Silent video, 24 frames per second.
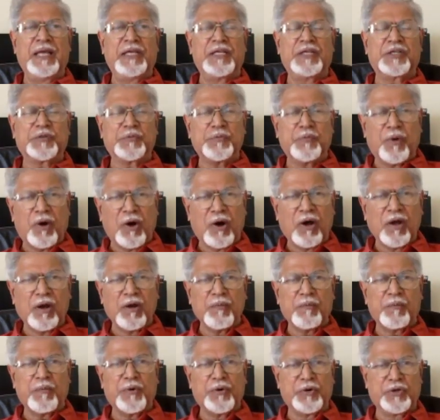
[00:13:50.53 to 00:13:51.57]
small
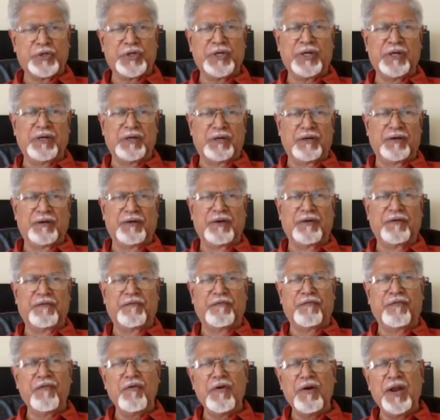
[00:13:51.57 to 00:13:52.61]
portion
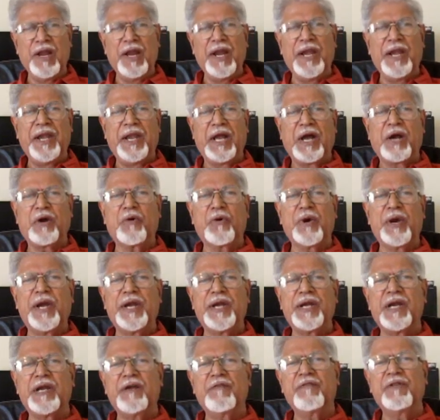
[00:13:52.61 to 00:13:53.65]
fully
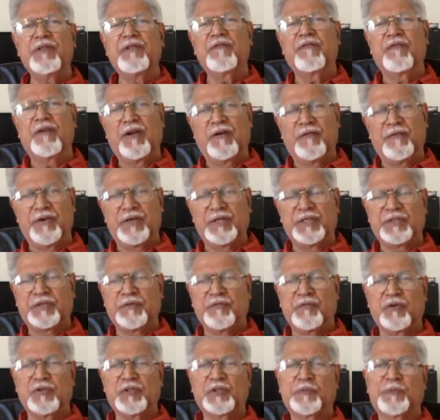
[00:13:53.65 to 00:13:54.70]
decorated with flowers
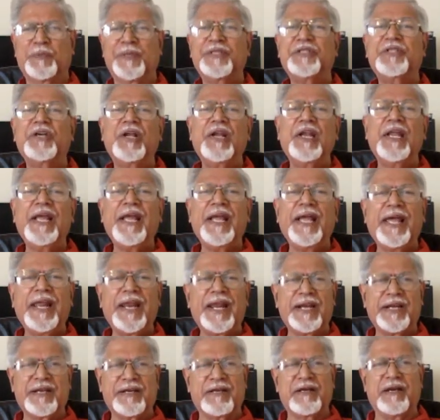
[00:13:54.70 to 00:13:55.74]
was specially
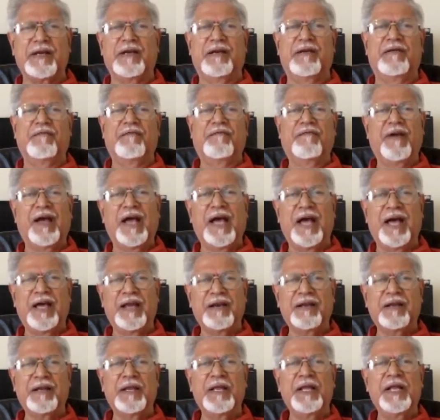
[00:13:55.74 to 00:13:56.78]
erected where
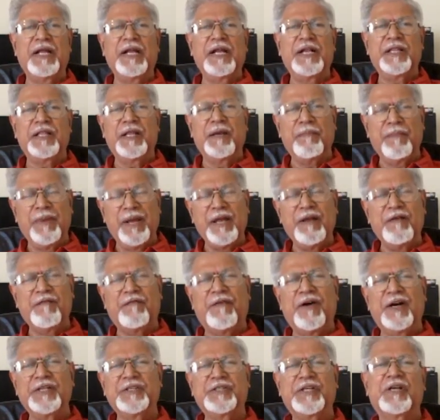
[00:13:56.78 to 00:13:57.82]
the main
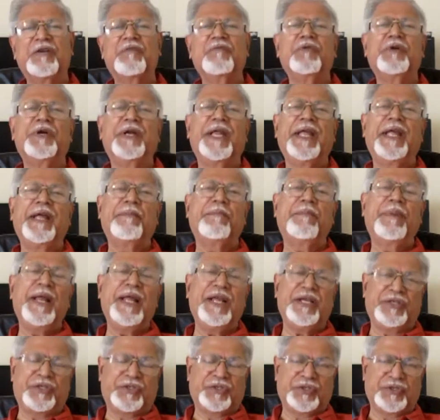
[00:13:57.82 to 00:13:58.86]
function would take
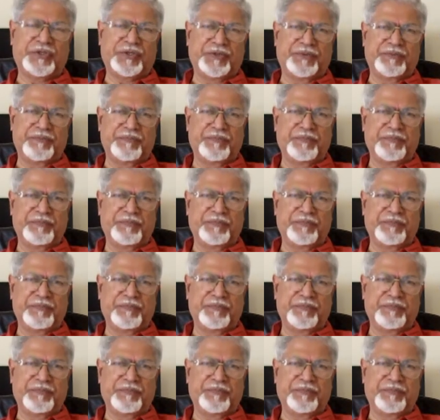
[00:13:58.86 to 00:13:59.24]
place.